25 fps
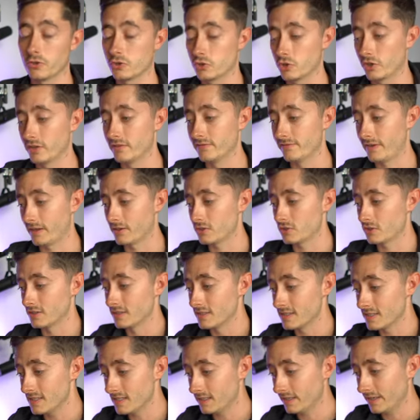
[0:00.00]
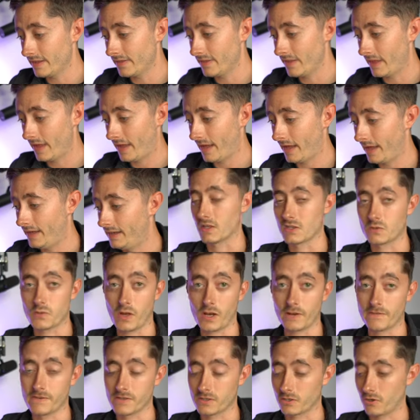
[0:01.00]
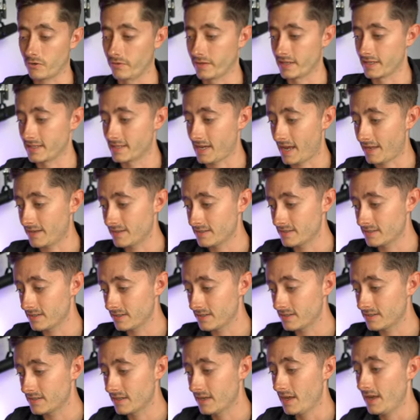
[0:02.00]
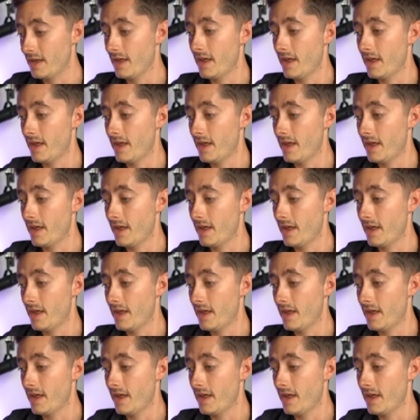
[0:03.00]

joint venture deal in there, as well if it's currently tenanted,